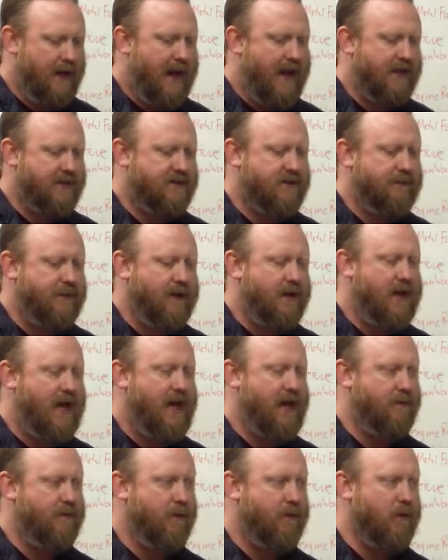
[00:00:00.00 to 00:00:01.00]
has to be
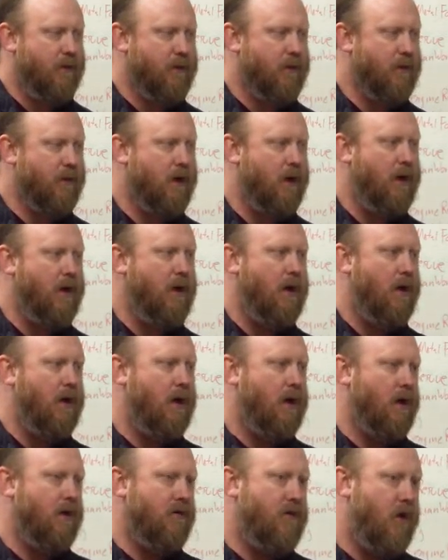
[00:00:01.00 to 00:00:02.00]
capable
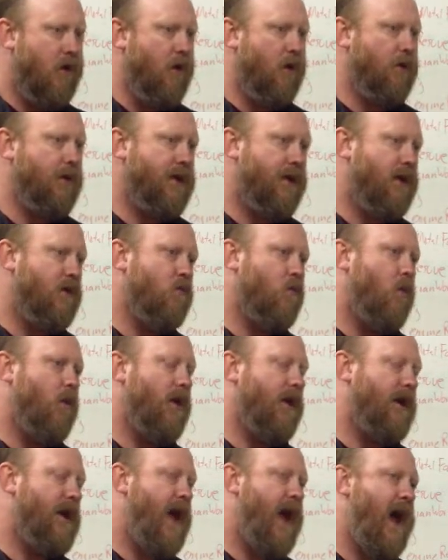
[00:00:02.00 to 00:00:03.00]
of holding
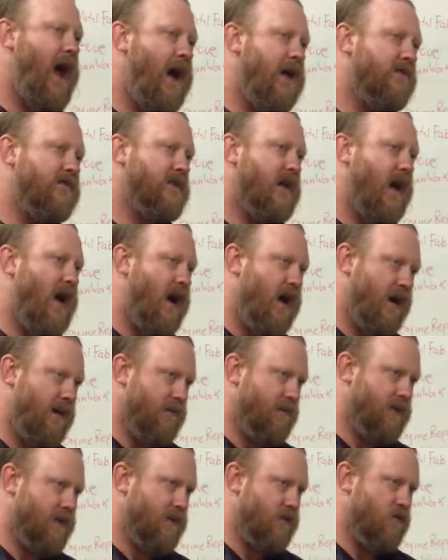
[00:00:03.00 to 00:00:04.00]
1.5
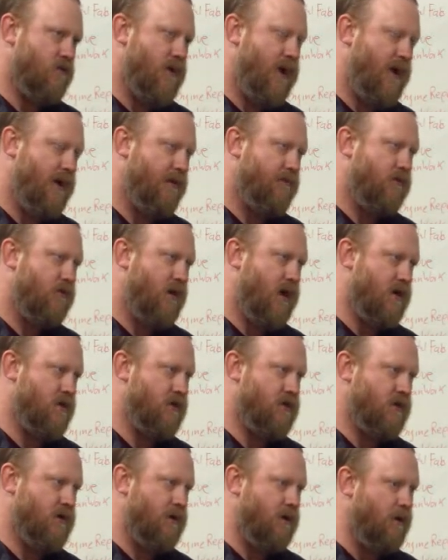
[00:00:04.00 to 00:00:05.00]
times its rated
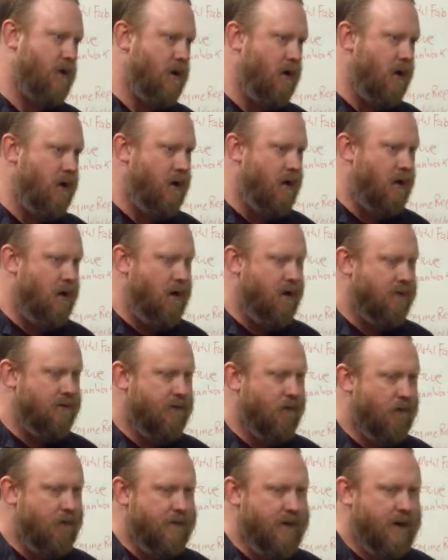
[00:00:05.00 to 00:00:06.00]
pressure
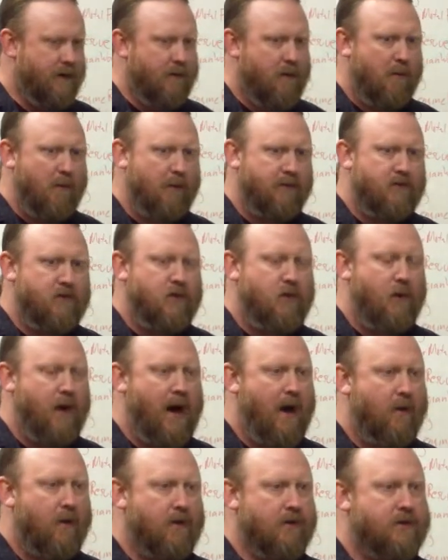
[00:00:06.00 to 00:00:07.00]
for a minimum of
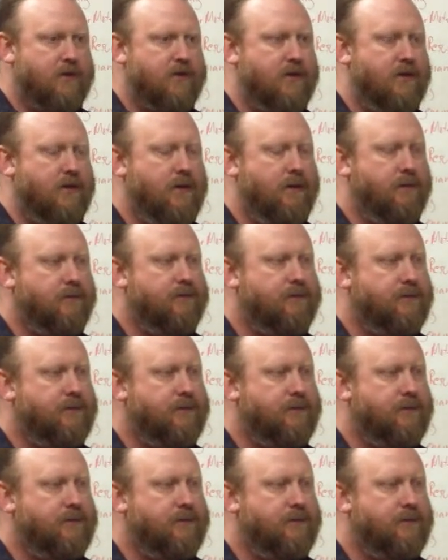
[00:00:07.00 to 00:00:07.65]
2 hours.